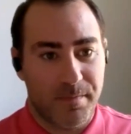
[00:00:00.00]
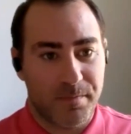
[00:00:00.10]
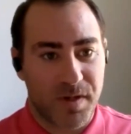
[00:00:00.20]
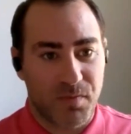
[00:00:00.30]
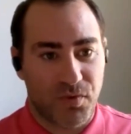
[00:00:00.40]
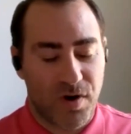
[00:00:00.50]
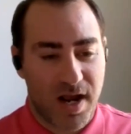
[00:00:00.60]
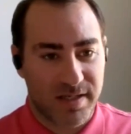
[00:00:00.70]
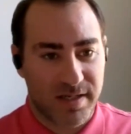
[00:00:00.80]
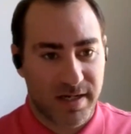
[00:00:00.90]
be
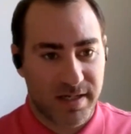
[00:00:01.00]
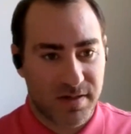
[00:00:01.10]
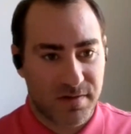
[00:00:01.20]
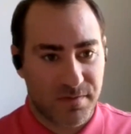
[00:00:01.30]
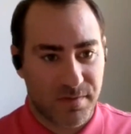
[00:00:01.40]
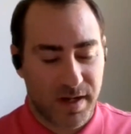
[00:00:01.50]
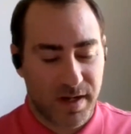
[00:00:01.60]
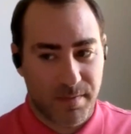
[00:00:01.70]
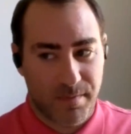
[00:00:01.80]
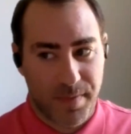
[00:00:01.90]
processed
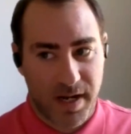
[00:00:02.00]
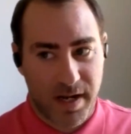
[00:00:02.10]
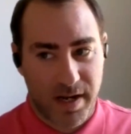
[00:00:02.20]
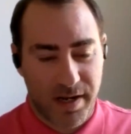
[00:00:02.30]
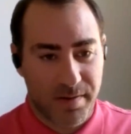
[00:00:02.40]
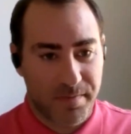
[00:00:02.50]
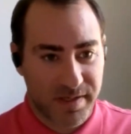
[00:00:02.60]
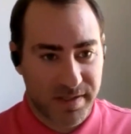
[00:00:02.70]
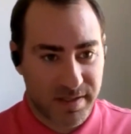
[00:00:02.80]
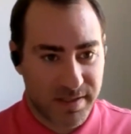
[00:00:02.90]
like by a
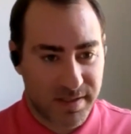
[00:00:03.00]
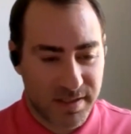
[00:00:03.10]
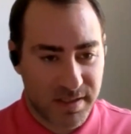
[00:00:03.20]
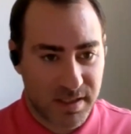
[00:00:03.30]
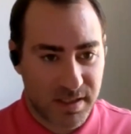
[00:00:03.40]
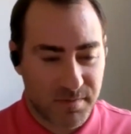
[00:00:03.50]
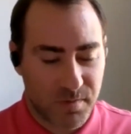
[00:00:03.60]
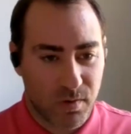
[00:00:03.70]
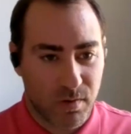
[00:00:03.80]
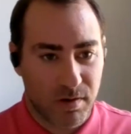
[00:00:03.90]
business team
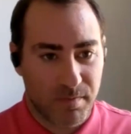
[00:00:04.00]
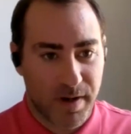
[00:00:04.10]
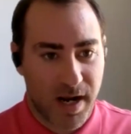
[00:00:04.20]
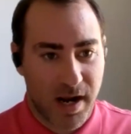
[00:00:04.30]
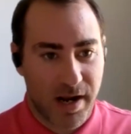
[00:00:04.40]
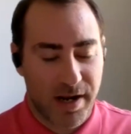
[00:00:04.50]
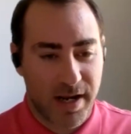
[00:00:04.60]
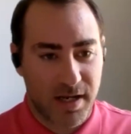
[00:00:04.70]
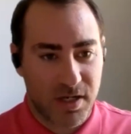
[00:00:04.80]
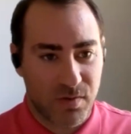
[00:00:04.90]
or by
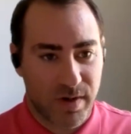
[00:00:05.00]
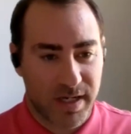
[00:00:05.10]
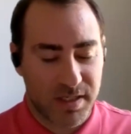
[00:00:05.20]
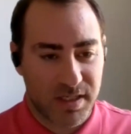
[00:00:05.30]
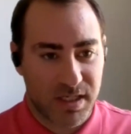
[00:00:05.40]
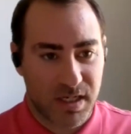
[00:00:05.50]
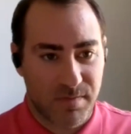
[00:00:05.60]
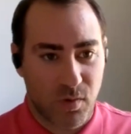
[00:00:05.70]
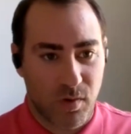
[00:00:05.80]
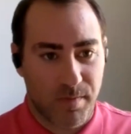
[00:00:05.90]
a QA
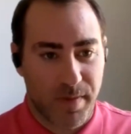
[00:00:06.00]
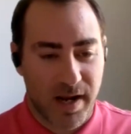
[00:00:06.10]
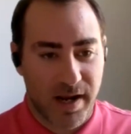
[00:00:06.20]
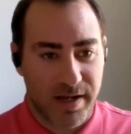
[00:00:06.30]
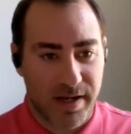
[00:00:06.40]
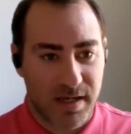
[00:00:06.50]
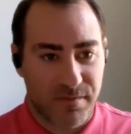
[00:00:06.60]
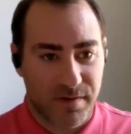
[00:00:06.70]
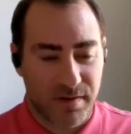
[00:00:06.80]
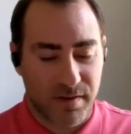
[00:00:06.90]
team or by
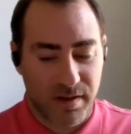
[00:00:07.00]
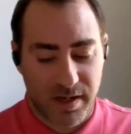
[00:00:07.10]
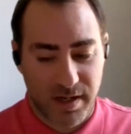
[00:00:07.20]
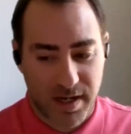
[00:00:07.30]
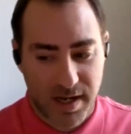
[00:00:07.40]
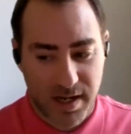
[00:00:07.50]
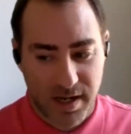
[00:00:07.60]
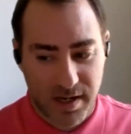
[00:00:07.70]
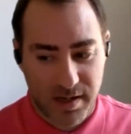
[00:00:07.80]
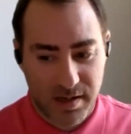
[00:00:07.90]
even like
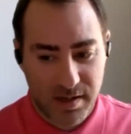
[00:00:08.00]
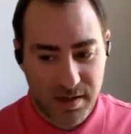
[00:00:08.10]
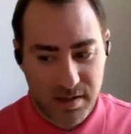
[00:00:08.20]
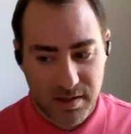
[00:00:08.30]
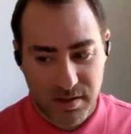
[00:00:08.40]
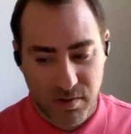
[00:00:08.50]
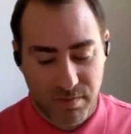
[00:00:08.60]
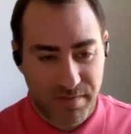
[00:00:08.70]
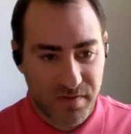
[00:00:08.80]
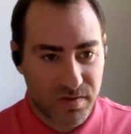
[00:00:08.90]
a
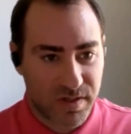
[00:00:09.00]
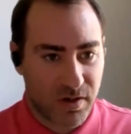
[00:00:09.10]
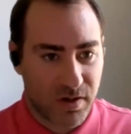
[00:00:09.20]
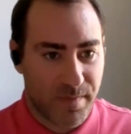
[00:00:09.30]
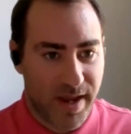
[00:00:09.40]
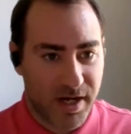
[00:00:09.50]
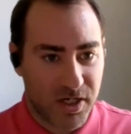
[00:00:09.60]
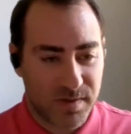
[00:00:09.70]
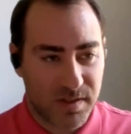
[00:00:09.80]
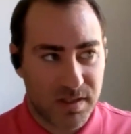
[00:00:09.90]
revenue cycle
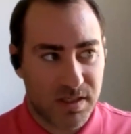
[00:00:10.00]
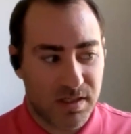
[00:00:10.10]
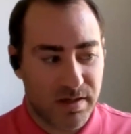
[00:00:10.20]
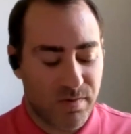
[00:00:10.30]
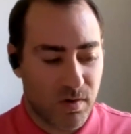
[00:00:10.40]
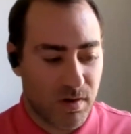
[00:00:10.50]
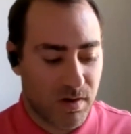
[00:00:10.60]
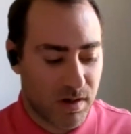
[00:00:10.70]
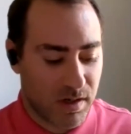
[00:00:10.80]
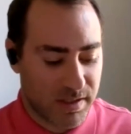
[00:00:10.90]
management team
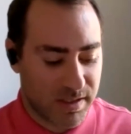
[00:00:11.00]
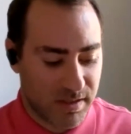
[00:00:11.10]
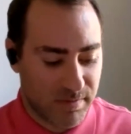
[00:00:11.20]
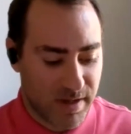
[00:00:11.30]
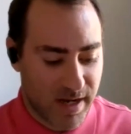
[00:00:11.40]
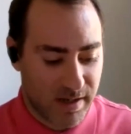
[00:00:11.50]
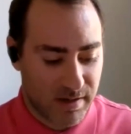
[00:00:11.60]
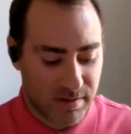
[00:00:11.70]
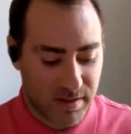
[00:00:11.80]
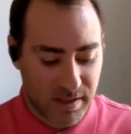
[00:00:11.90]
or a team that
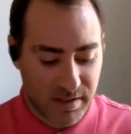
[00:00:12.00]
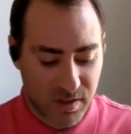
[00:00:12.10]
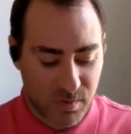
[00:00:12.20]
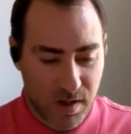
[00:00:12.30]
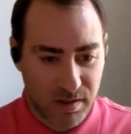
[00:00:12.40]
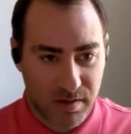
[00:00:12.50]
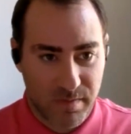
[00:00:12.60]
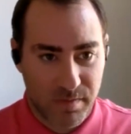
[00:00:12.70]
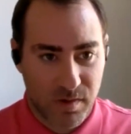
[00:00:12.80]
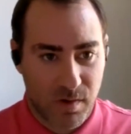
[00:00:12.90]
does
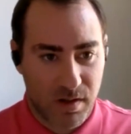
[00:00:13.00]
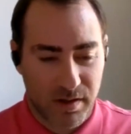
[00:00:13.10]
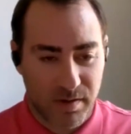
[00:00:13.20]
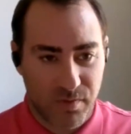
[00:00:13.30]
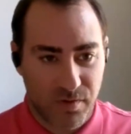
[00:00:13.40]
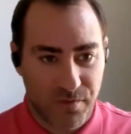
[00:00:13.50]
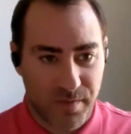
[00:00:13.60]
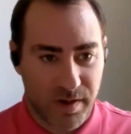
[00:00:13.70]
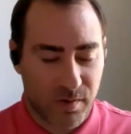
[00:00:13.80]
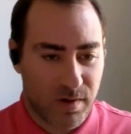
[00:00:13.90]
quality
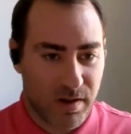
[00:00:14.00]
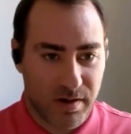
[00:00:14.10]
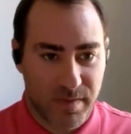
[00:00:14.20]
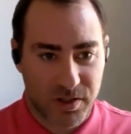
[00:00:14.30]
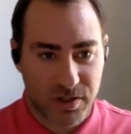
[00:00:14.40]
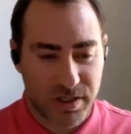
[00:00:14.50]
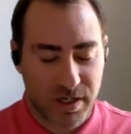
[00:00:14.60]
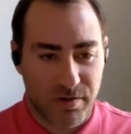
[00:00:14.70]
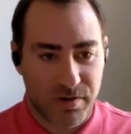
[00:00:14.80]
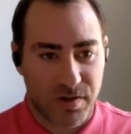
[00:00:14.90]
improvement, quality measures. I know
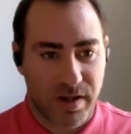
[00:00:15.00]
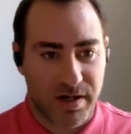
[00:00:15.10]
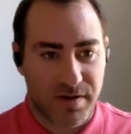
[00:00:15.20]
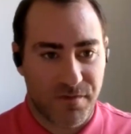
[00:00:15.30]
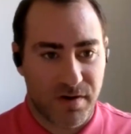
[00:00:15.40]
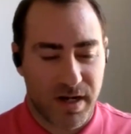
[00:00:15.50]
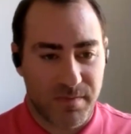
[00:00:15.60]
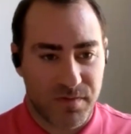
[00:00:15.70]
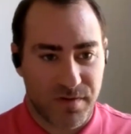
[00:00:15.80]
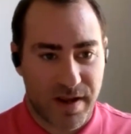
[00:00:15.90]
there's a lot of different
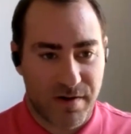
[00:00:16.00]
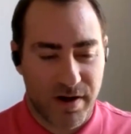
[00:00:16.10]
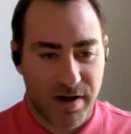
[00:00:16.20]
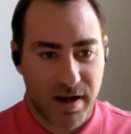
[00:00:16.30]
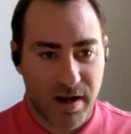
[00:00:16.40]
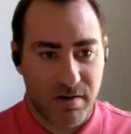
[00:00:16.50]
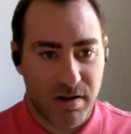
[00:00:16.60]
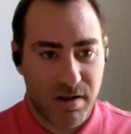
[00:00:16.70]
names for that right now.